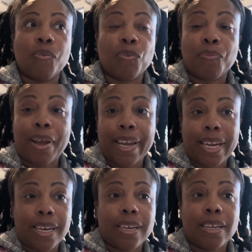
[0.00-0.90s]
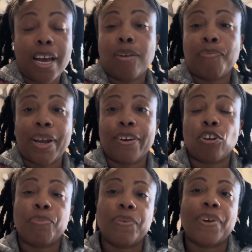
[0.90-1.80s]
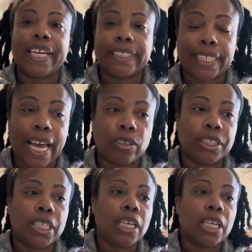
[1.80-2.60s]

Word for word: remain unmarried or be reconciled.